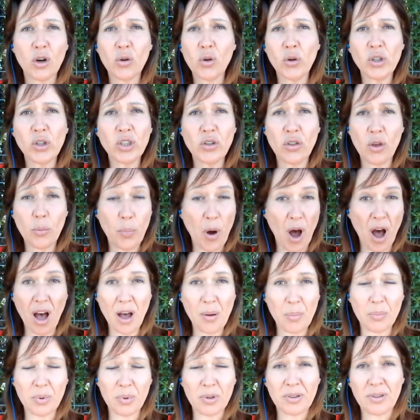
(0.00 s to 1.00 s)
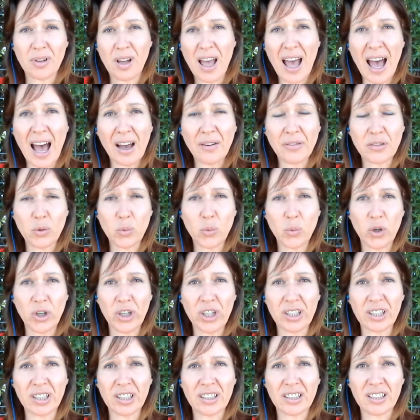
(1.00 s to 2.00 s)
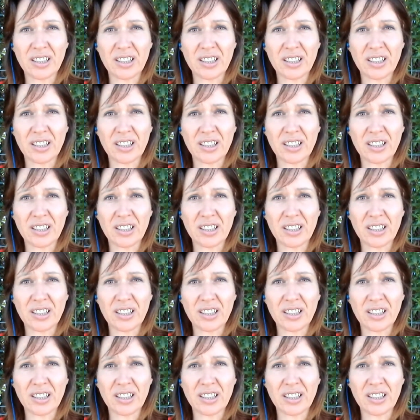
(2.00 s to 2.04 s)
going to the pub after work.